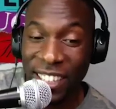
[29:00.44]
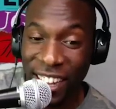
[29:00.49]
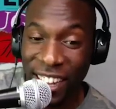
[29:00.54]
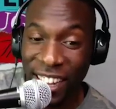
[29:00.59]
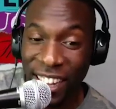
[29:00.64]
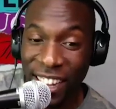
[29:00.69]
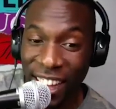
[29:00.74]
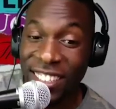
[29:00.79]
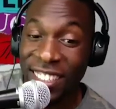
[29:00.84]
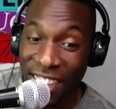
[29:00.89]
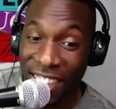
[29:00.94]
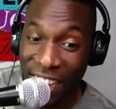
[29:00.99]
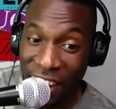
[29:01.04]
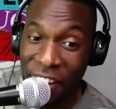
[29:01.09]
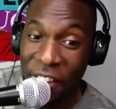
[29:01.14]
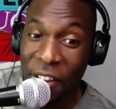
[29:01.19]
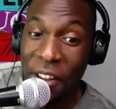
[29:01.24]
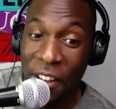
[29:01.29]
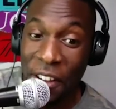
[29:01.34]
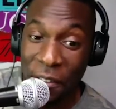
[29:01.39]
kind of
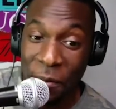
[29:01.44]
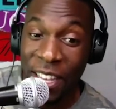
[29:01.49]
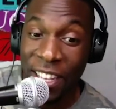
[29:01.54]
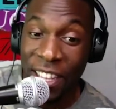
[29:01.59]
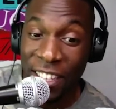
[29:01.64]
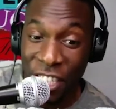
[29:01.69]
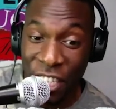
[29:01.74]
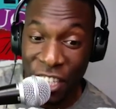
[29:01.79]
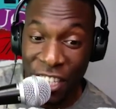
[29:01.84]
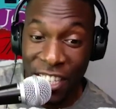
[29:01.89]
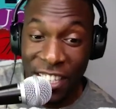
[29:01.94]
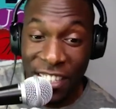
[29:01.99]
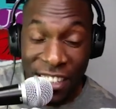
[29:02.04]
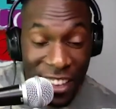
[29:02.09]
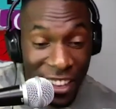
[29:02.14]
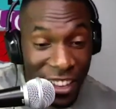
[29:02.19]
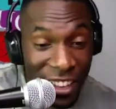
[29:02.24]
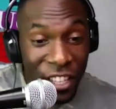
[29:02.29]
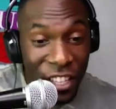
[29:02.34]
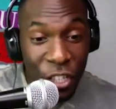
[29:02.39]
scared of, because
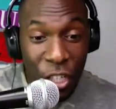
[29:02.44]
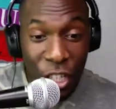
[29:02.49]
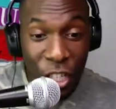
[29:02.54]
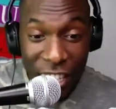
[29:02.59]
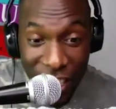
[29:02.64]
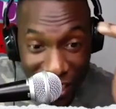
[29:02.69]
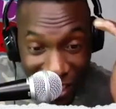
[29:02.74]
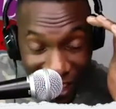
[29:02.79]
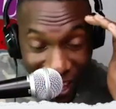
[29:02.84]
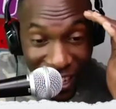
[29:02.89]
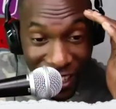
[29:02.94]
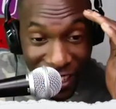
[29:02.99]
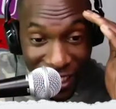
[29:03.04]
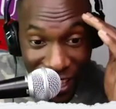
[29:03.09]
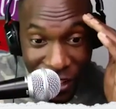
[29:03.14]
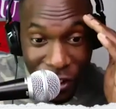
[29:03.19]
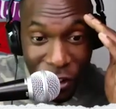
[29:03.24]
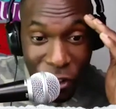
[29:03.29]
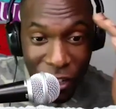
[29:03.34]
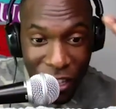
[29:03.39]
she's like
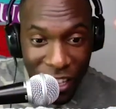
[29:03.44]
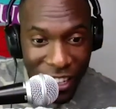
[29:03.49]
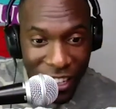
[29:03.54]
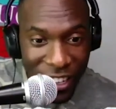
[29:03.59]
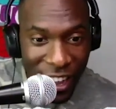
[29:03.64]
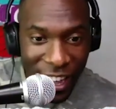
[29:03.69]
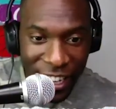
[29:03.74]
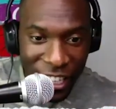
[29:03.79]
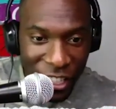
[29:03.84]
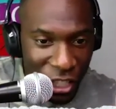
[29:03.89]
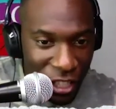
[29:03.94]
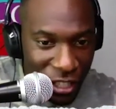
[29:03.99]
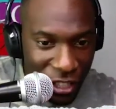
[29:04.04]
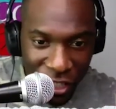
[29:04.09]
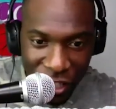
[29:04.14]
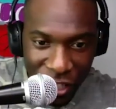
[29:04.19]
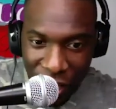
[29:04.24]
literally like she just